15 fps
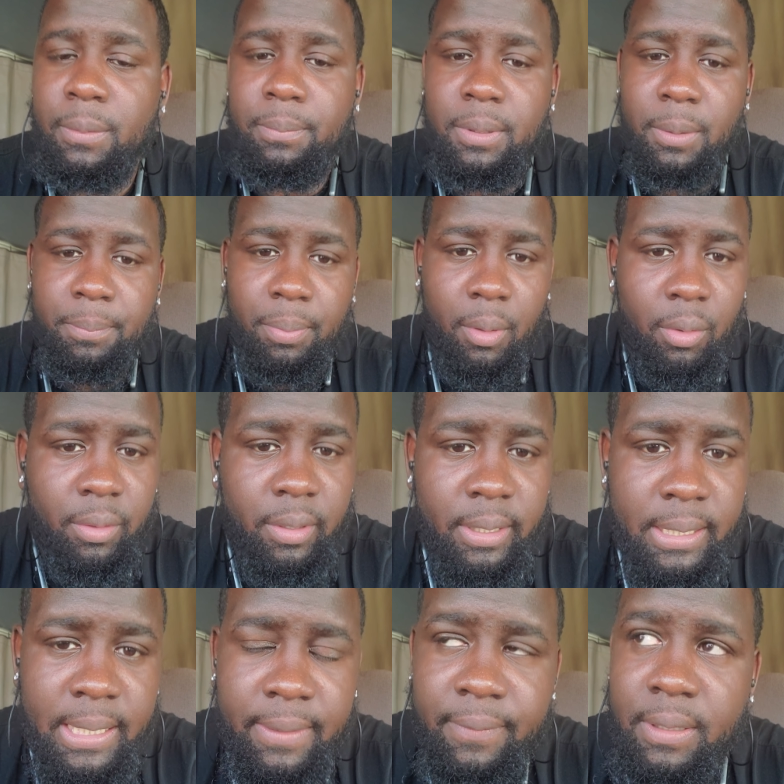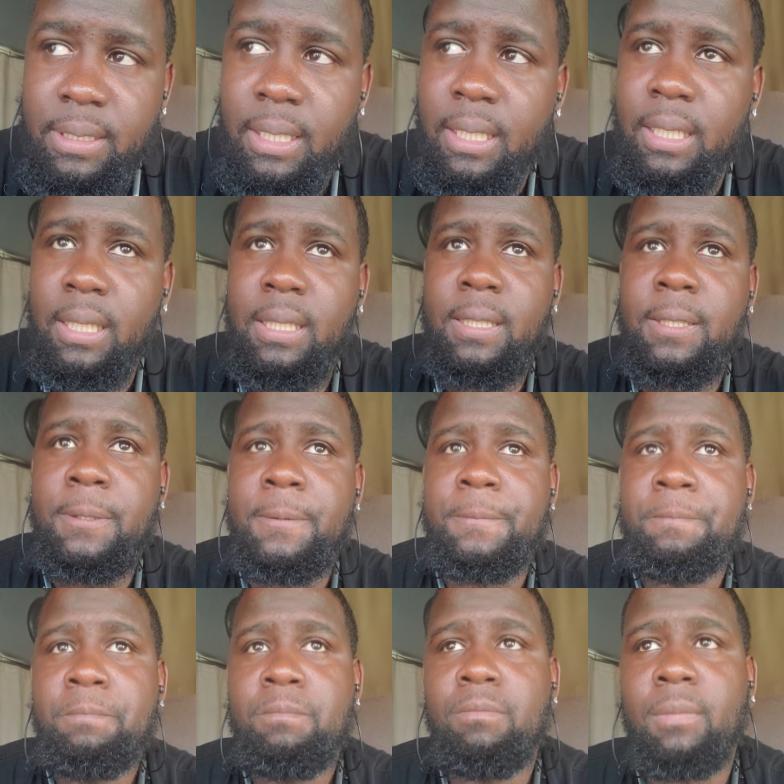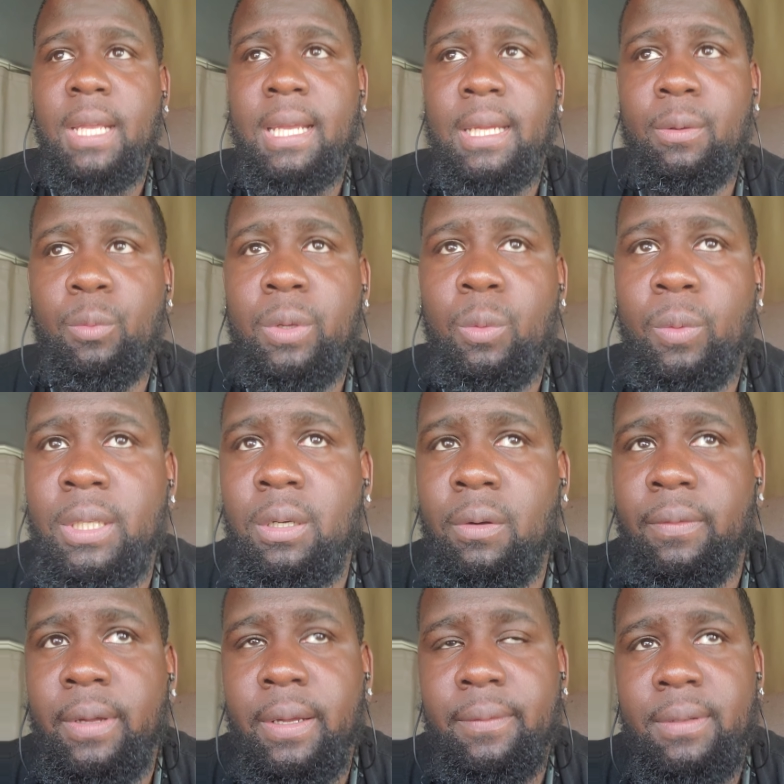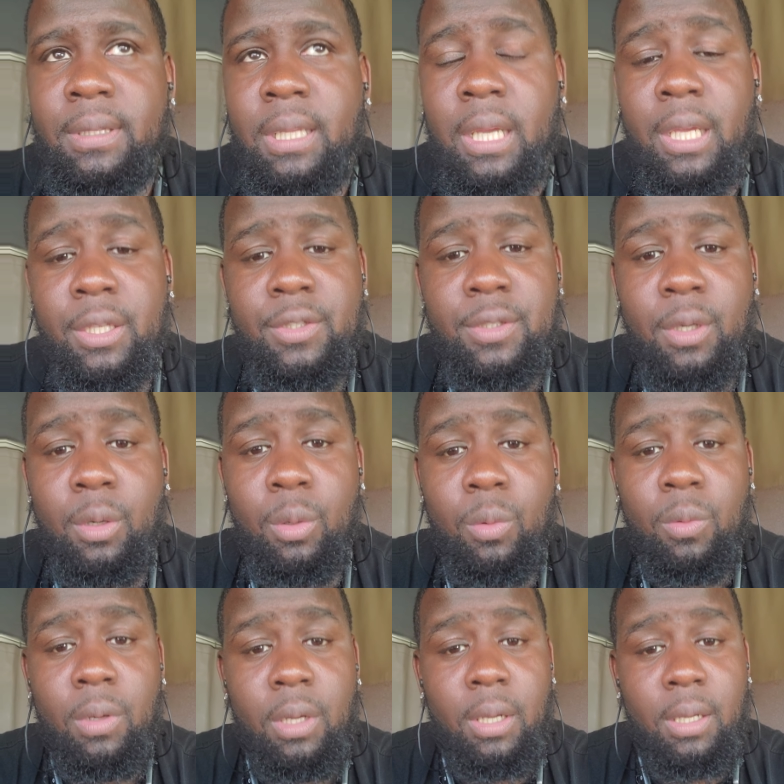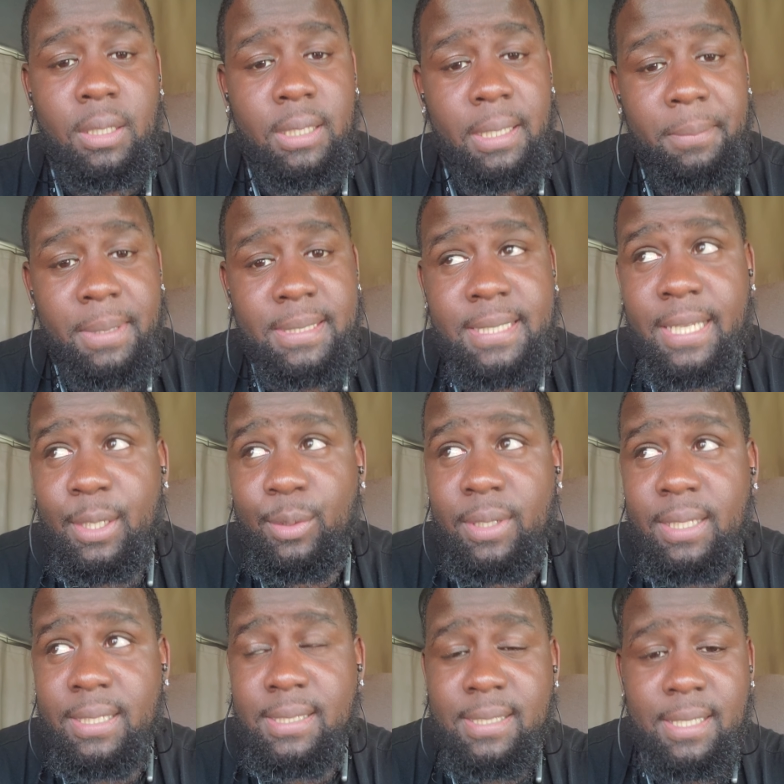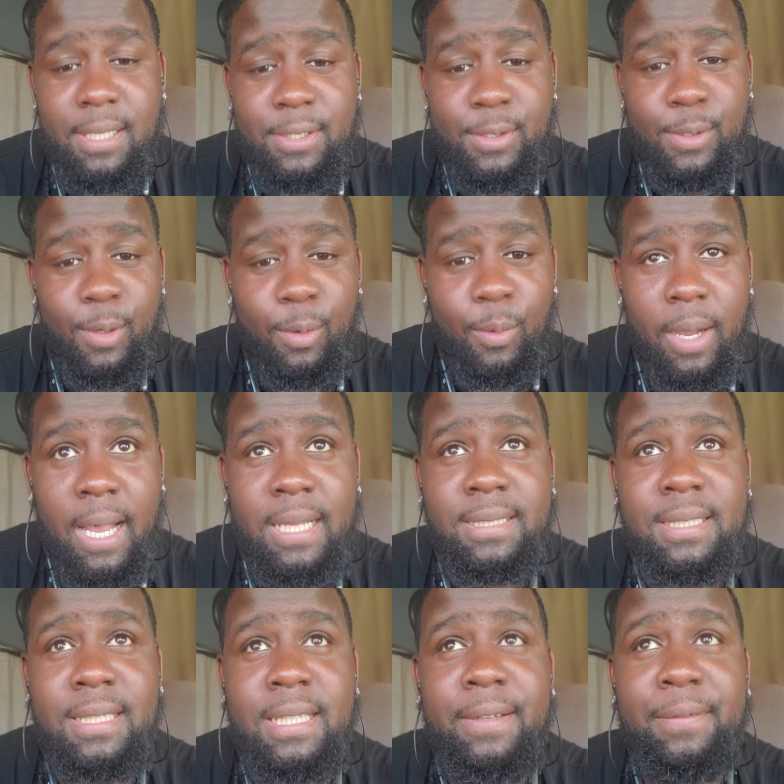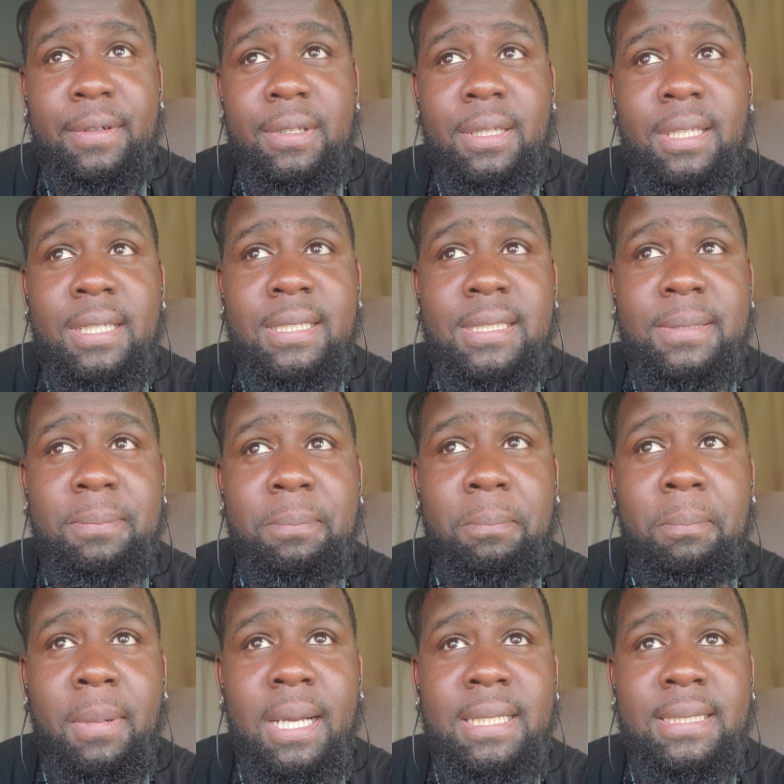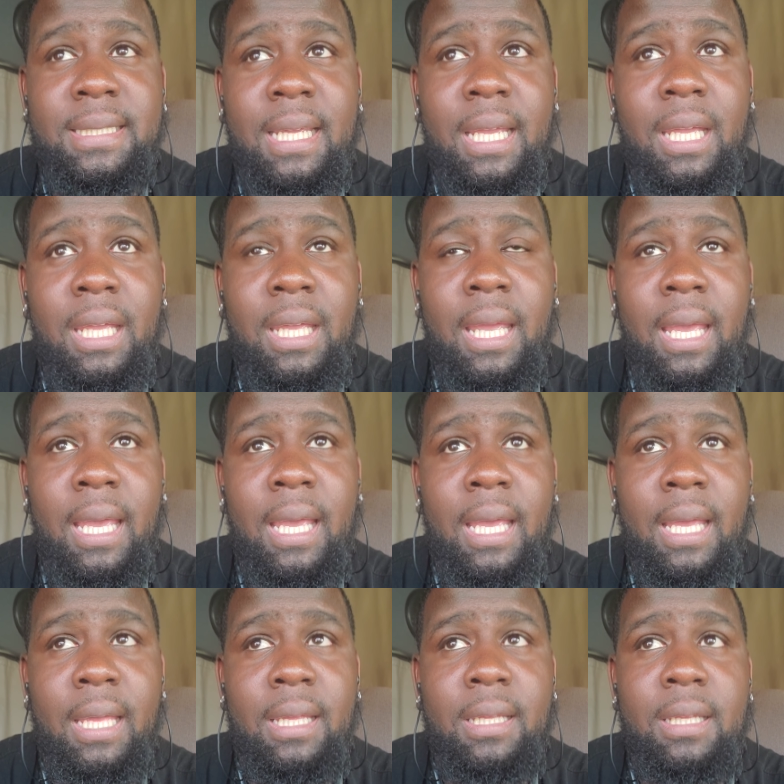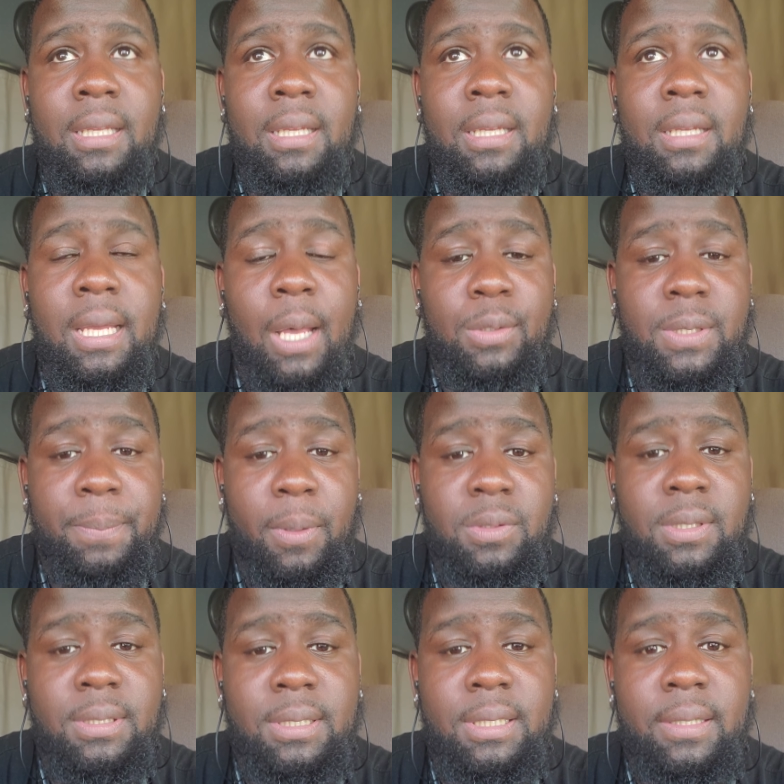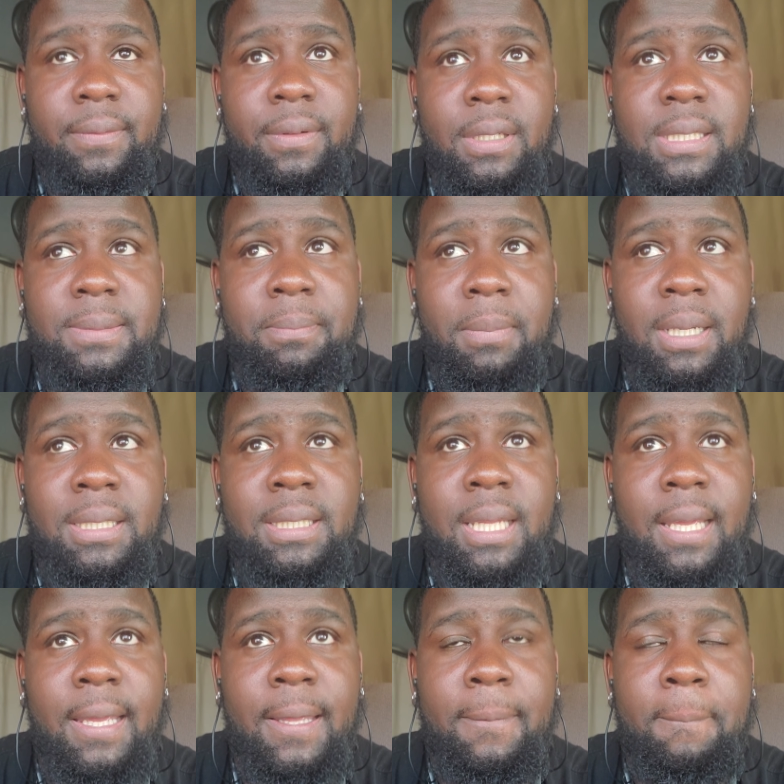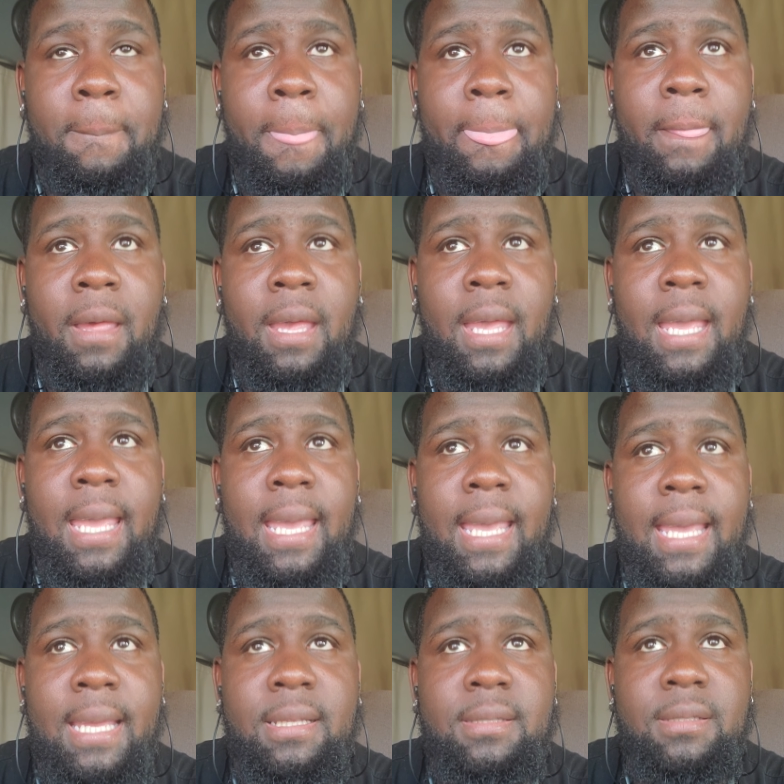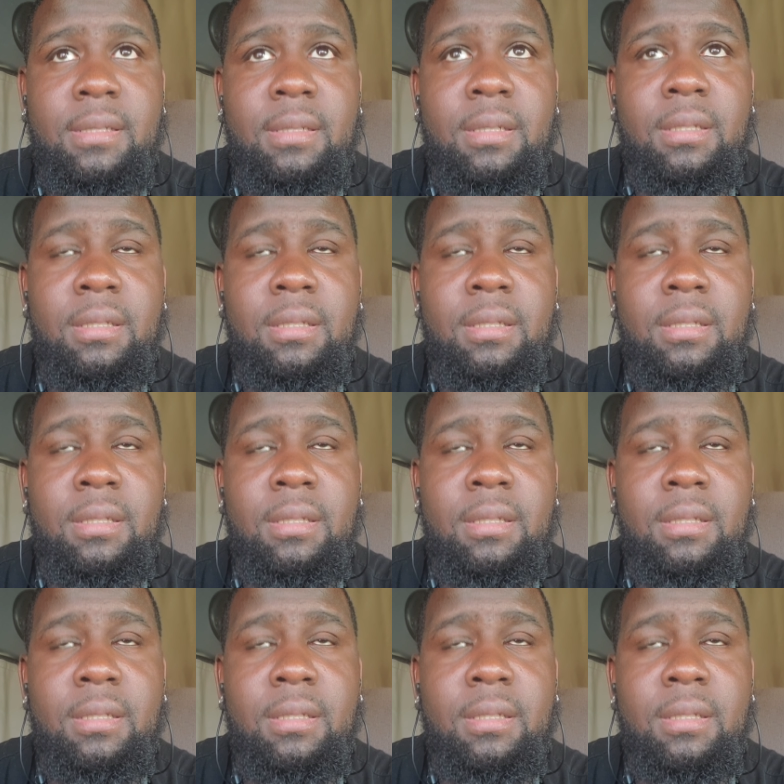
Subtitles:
the broker and everything, and we went over everything. So let me tell you this. So I delivered this Monday I was supposed to deliver this Monday at